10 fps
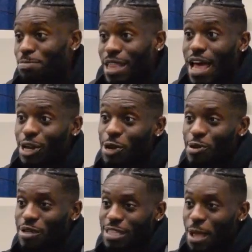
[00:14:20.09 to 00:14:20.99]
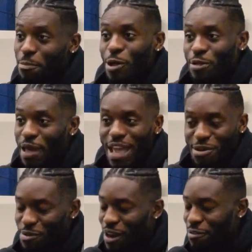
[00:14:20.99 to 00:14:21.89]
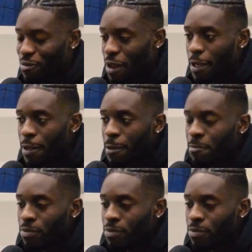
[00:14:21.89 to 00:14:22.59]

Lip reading: pelado is like bald man or whatever, right?